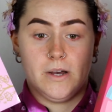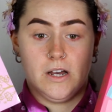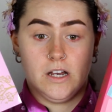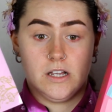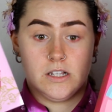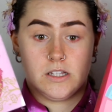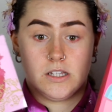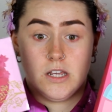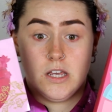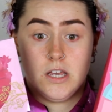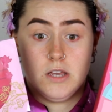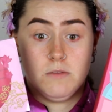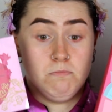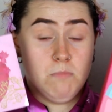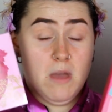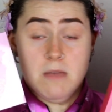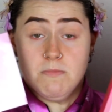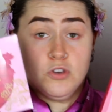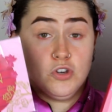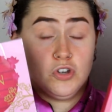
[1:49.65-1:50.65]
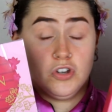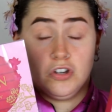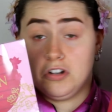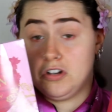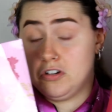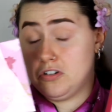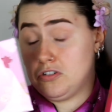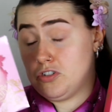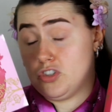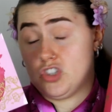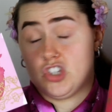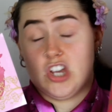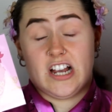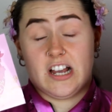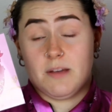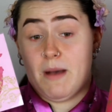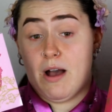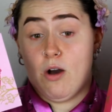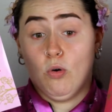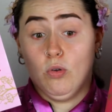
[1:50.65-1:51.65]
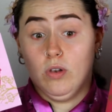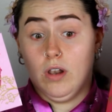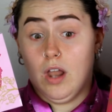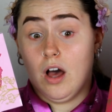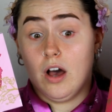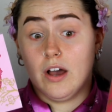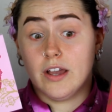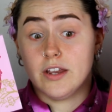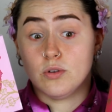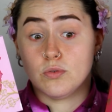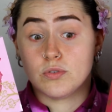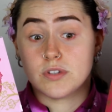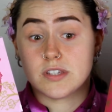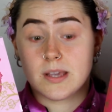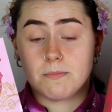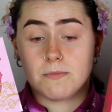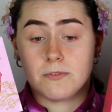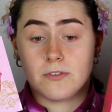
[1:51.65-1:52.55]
but maybe you could check them out online or